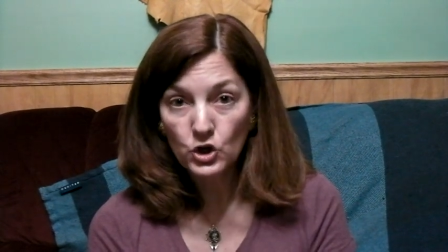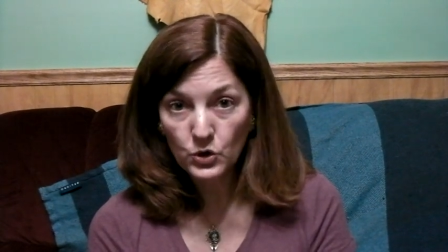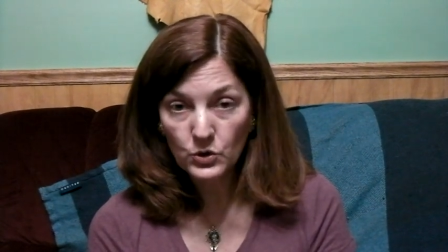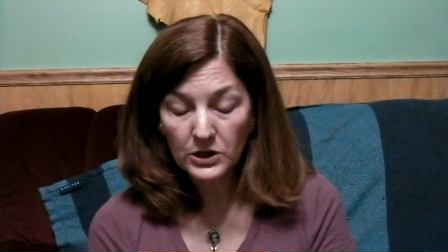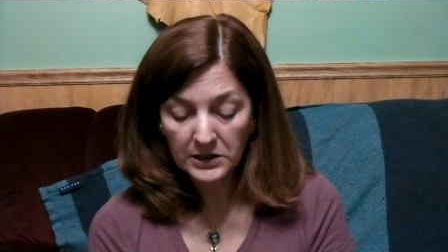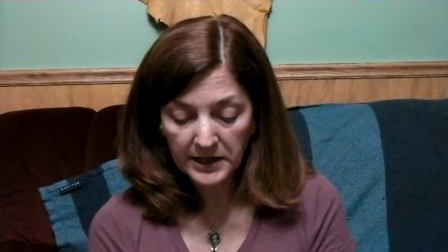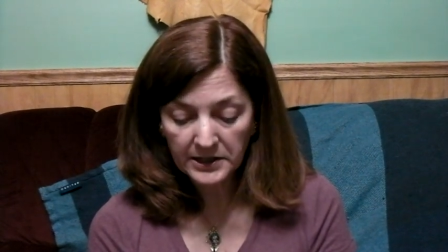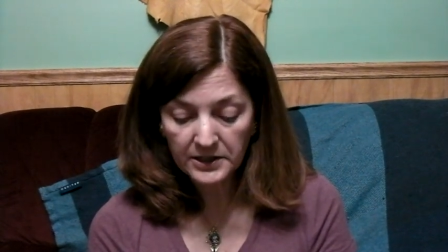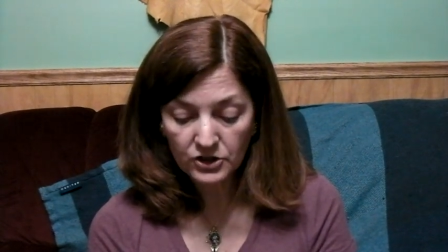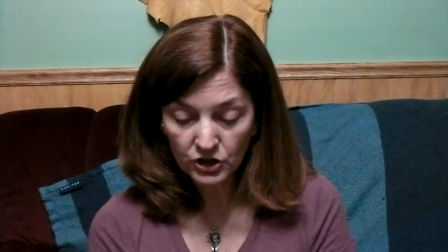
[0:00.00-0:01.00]
who
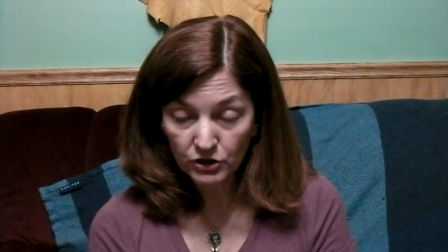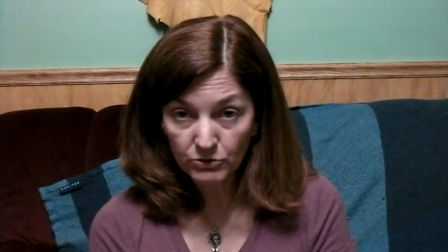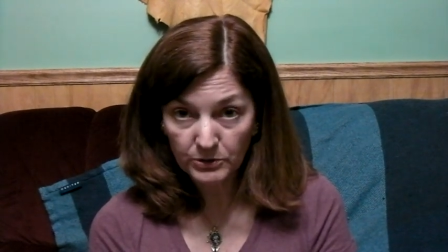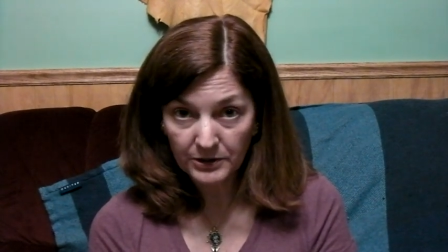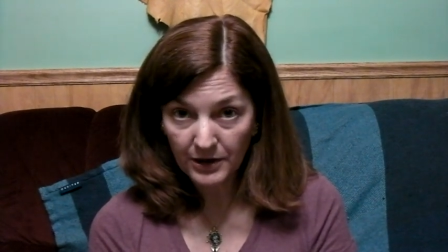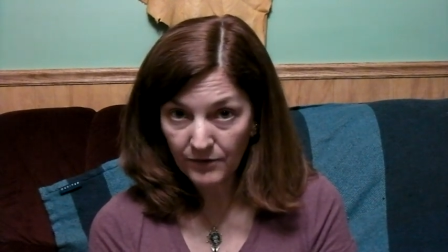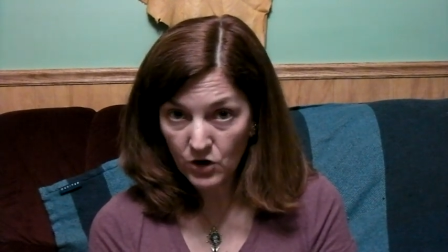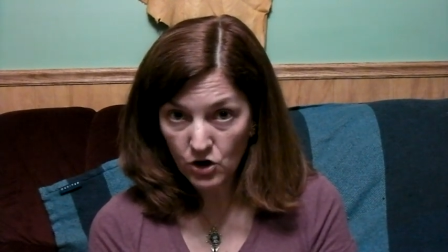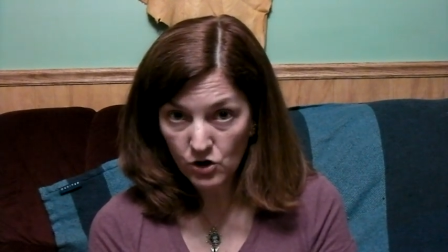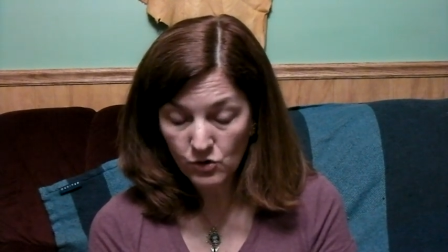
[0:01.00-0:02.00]
collect children of
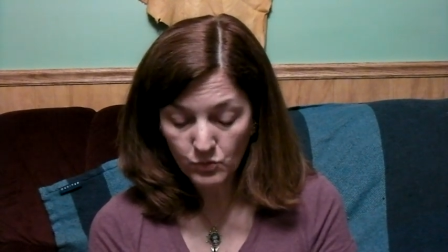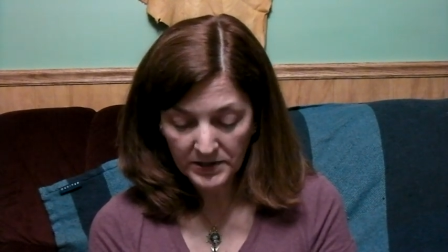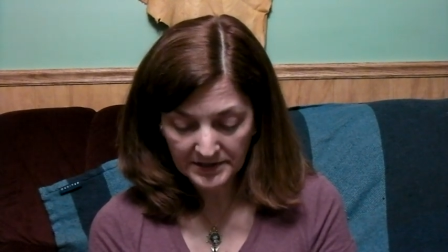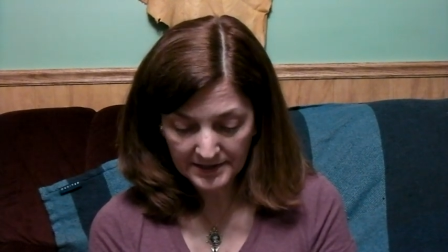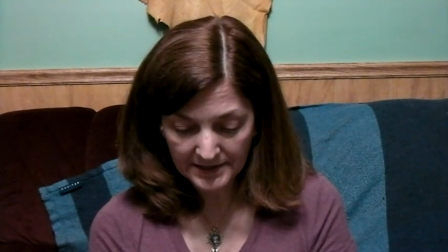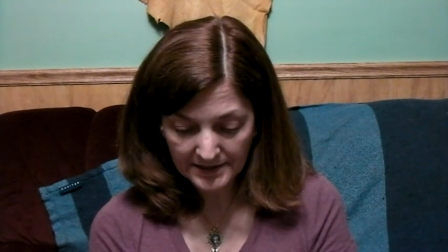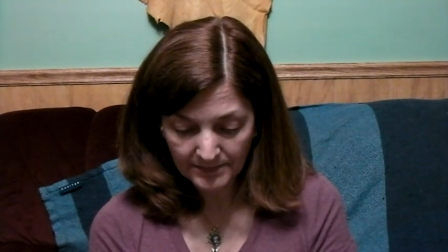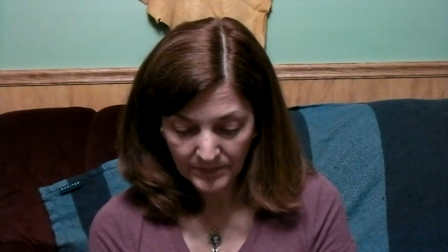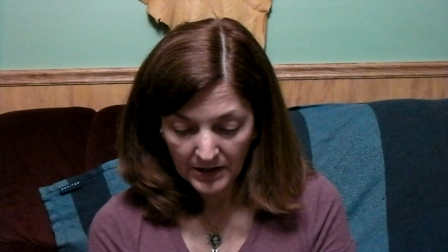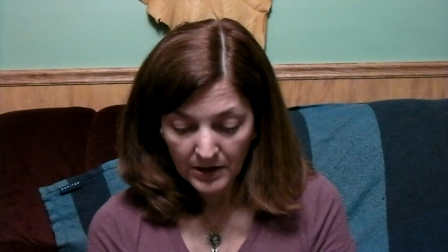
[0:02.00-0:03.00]
all races.